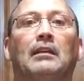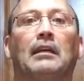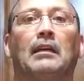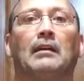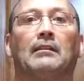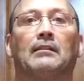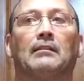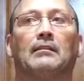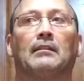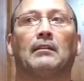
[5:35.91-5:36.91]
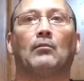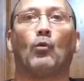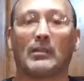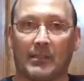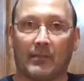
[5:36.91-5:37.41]
and it
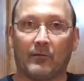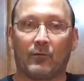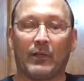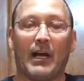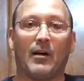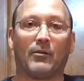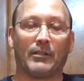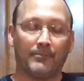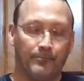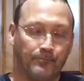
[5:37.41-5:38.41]
wasn't. In reality,